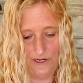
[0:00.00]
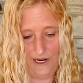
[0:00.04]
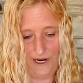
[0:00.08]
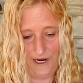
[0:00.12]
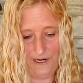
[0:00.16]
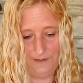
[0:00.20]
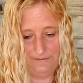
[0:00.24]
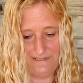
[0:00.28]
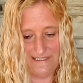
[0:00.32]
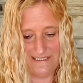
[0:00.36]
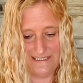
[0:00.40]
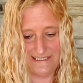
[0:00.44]

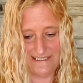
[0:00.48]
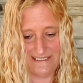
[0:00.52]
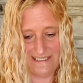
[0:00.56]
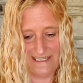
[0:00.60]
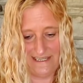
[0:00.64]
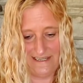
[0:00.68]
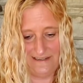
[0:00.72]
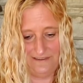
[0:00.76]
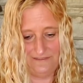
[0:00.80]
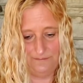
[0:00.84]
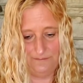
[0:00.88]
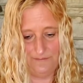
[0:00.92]
I
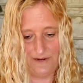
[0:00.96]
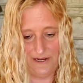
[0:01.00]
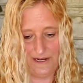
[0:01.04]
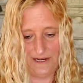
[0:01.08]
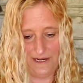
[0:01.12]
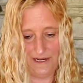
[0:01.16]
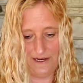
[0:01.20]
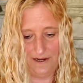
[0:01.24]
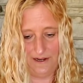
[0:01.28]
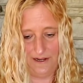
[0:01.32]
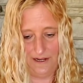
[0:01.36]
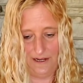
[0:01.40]
received
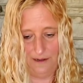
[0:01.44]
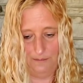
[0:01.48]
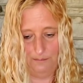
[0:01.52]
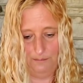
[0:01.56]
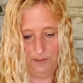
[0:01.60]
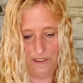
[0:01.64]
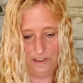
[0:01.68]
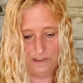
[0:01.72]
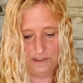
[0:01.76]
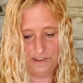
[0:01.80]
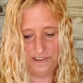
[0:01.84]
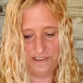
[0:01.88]
my
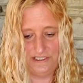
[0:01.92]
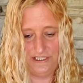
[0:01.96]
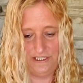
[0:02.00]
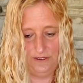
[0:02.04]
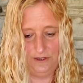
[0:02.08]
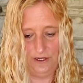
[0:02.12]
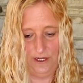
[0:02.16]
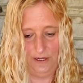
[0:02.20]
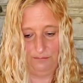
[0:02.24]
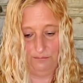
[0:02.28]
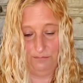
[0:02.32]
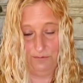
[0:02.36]
punch
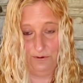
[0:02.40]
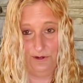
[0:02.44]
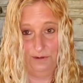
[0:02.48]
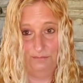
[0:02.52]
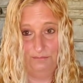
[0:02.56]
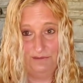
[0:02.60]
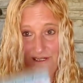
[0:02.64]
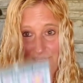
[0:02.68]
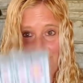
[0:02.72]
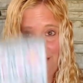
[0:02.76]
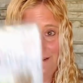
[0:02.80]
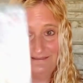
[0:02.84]
needle and
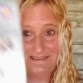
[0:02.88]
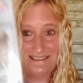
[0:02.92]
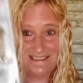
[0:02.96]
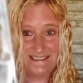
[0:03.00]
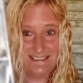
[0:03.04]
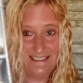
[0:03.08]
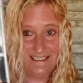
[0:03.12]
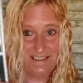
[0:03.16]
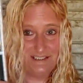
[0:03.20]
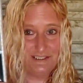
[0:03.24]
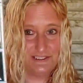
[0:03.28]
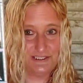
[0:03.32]
primitive
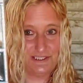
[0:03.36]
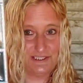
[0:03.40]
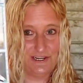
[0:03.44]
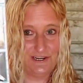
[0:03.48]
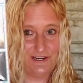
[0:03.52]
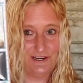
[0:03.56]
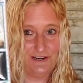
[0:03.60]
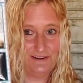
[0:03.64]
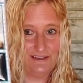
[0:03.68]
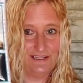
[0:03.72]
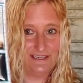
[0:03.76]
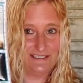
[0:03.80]

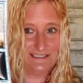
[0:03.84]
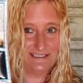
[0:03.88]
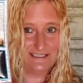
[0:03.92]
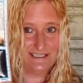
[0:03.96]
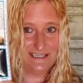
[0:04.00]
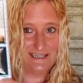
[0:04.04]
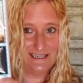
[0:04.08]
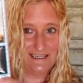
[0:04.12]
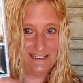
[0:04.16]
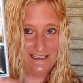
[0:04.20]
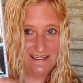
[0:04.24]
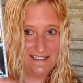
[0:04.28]
stitcher. This
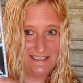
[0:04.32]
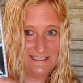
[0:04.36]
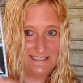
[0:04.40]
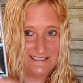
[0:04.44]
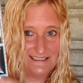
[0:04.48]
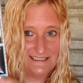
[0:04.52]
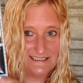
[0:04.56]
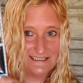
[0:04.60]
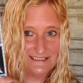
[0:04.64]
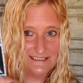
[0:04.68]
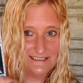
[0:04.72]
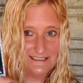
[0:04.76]

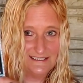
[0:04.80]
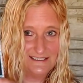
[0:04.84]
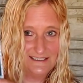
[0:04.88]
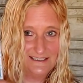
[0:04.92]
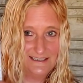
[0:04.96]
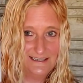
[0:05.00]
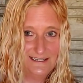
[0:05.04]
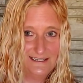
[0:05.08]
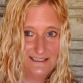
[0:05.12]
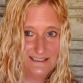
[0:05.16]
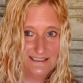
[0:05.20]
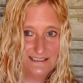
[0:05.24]
is
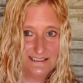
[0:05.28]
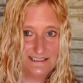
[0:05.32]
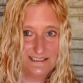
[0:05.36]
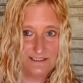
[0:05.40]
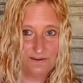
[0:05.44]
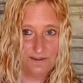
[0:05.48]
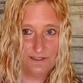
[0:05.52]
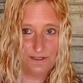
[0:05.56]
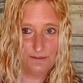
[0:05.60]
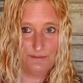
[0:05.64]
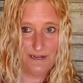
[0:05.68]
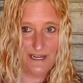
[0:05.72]

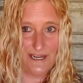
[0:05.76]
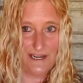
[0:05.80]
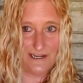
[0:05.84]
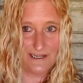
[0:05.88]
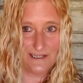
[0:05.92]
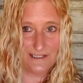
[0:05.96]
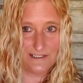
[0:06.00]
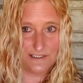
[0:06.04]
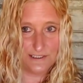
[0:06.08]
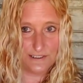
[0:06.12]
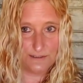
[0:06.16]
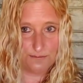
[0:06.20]
still in the
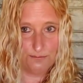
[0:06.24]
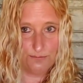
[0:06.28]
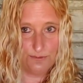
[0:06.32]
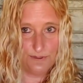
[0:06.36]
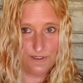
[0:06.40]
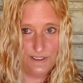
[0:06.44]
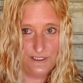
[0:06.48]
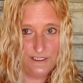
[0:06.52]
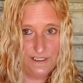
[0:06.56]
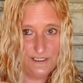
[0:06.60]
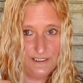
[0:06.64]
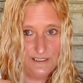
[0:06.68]
package,
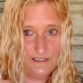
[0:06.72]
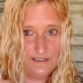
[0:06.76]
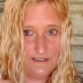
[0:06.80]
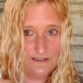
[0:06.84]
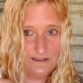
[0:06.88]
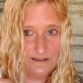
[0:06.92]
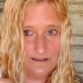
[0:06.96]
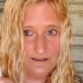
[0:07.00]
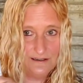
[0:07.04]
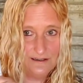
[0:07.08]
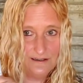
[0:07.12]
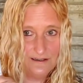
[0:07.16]
spring
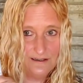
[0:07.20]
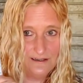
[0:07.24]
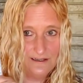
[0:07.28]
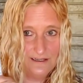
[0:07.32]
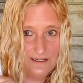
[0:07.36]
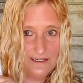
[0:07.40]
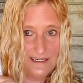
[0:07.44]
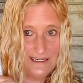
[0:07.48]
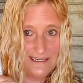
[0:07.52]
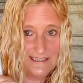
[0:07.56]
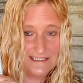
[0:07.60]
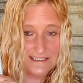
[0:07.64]

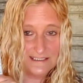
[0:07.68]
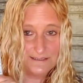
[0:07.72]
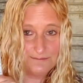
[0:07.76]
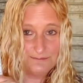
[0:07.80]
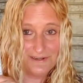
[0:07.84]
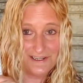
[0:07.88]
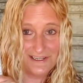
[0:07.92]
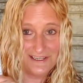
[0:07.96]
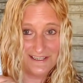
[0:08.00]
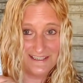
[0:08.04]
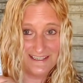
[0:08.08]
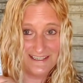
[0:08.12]

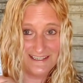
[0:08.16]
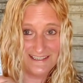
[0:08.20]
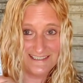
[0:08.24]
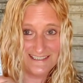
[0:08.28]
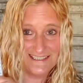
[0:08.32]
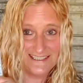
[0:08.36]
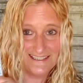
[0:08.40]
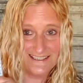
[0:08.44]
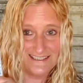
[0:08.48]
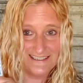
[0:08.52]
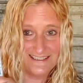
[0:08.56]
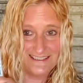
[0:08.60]

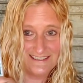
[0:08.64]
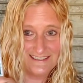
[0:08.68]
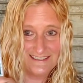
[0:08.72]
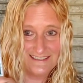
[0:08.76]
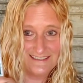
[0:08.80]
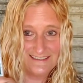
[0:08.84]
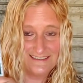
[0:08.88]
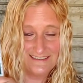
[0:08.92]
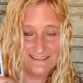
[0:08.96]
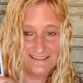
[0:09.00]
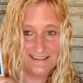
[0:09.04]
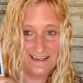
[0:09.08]
edition.
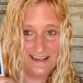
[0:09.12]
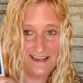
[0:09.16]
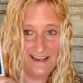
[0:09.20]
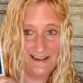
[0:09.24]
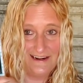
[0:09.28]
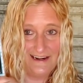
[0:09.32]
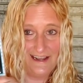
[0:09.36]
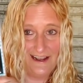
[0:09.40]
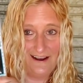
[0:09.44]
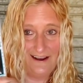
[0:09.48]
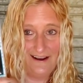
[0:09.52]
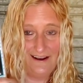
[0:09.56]

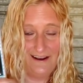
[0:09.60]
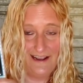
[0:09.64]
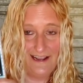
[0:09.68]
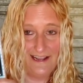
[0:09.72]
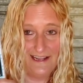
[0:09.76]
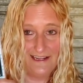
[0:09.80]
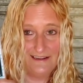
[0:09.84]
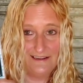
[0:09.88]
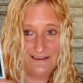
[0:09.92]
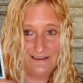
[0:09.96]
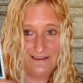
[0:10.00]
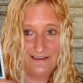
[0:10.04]
And
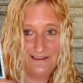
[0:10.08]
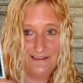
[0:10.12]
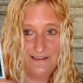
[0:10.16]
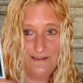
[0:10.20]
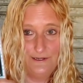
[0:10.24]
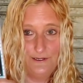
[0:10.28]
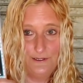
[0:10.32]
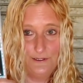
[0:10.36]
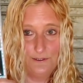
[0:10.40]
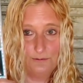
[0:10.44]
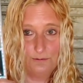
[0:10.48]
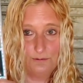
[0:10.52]
I
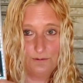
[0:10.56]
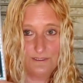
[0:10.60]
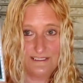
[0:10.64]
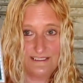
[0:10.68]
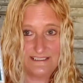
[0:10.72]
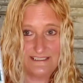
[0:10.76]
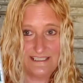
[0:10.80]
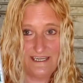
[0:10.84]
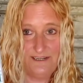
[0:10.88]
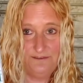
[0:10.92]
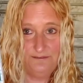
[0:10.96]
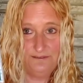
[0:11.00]
will
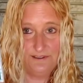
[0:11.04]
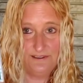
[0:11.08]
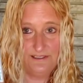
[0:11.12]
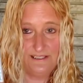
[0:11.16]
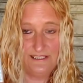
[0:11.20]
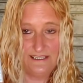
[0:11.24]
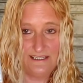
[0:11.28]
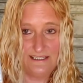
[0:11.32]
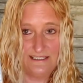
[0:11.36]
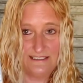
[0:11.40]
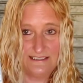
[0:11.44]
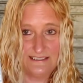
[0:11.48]
savor
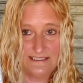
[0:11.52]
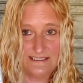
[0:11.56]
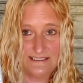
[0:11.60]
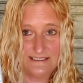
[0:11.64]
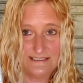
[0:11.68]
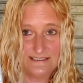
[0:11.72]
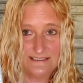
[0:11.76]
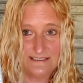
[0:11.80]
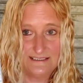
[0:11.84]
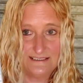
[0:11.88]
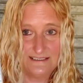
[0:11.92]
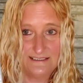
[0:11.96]

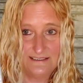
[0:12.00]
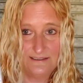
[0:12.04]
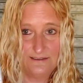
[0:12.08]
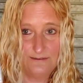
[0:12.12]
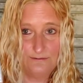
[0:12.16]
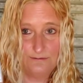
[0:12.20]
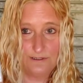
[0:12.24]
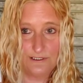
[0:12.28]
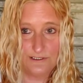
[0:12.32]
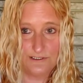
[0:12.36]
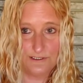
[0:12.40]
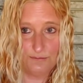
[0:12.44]
this
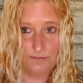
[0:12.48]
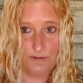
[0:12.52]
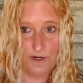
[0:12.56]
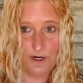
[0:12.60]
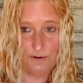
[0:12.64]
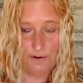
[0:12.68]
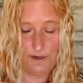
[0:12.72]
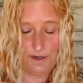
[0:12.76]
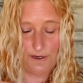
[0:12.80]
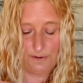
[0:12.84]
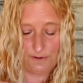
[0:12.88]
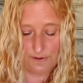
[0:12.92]
for
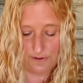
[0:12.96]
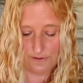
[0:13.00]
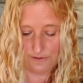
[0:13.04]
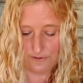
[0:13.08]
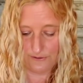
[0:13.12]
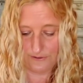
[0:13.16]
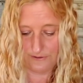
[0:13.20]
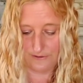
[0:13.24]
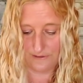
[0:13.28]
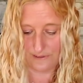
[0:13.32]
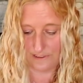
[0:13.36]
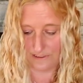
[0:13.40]
tomorrow.
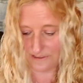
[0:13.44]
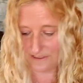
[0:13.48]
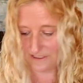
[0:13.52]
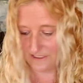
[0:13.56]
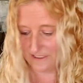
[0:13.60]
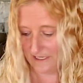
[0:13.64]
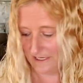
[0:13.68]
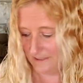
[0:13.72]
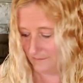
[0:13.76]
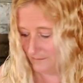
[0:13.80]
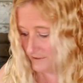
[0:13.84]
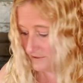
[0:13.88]
Not
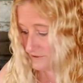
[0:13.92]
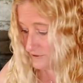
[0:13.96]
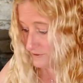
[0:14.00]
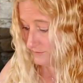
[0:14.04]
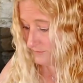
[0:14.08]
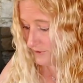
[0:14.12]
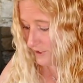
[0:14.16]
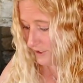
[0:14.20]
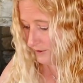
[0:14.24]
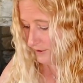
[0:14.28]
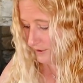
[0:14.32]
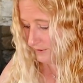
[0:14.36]
today, but
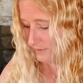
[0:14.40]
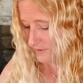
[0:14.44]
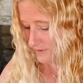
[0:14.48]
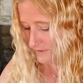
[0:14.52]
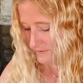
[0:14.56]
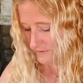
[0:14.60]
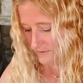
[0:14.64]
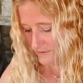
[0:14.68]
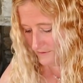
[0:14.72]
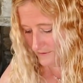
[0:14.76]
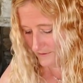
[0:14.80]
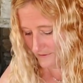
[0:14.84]
tomorrow.
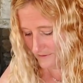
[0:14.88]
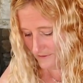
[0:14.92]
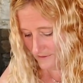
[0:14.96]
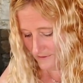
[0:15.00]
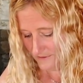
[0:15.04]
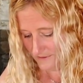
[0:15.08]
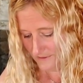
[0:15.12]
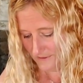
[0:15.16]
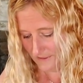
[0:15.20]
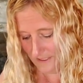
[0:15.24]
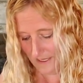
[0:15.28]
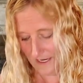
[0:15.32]

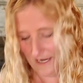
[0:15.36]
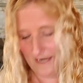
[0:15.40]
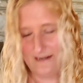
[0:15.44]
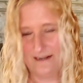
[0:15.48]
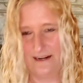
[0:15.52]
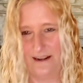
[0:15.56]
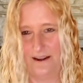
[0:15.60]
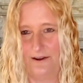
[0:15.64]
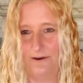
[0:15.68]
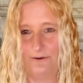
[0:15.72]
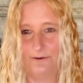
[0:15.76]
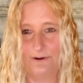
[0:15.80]
I
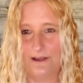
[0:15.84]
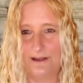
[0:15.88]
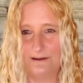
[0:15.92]
know.